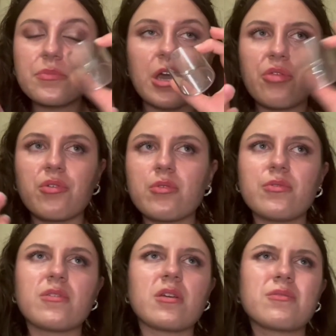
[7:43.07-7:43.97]
I thought it
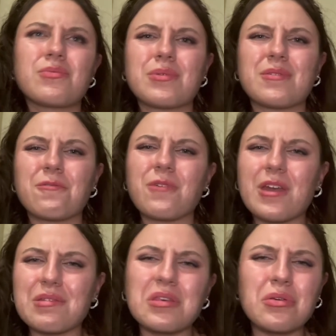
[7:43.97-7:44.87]
was like just a
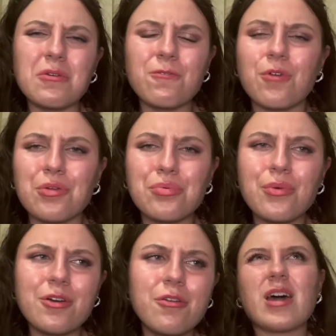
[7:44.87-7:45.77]
fancy French
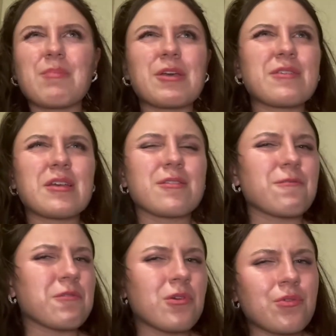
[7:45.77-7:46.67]
word. I'm guessing it's a
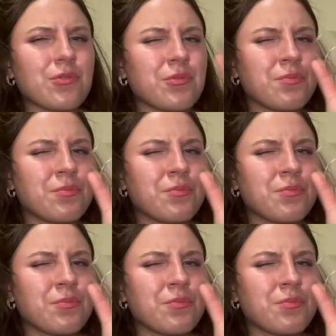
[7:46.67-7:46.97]
floral.